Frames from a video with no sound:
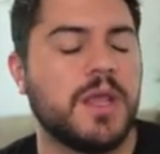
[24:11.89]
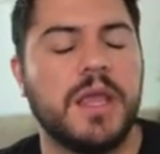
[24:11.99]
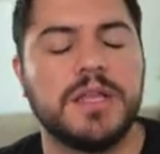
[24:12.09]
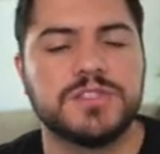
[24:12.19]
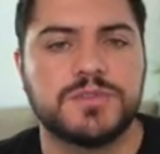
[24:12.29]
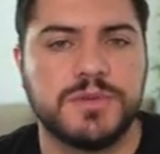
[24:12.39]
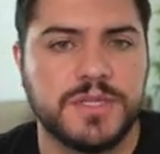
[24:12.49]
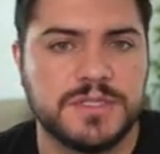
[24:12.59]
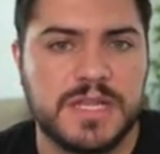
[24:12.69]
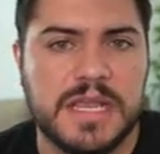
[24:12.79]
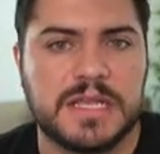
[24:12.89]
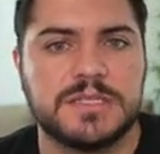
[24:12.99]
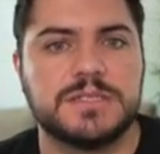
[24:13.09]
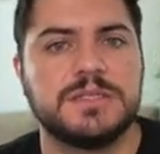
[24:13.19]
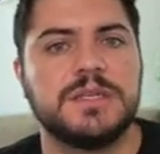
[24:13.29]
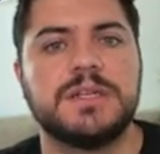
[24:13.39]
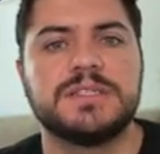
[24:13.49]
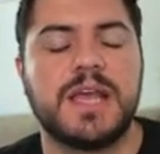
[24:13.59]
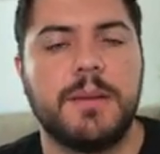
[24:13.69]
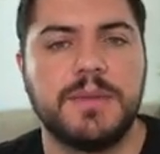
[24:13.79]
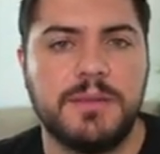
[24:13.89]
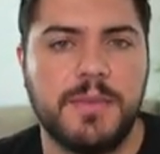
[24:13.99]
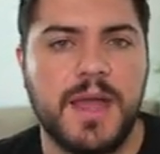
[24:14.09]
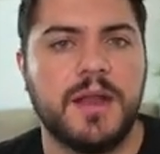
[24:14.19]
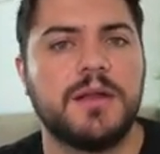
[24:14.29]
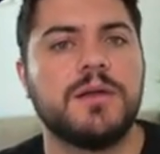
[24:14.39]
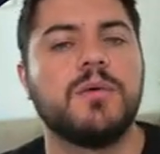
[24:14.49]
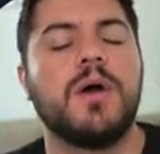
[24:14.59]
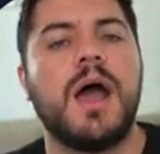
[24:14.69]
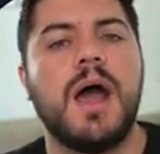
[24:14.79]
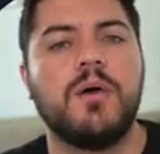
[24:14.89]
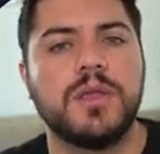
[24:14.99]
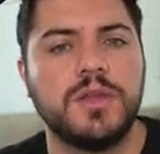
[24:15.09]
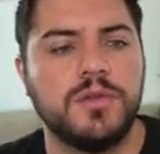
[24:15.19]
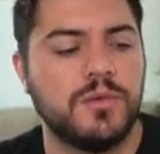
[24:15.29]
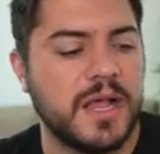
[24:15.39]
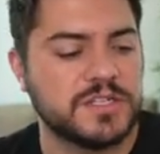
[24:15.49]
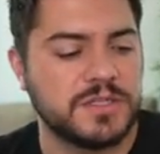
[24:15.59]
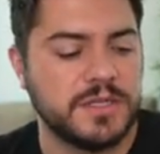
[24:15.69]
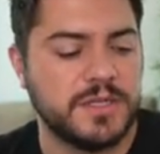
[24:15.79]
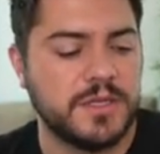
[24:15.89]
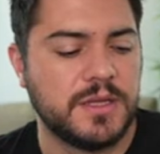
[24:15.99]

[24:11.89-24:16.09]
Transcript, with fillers: answering tickets in a timely manner how can you actually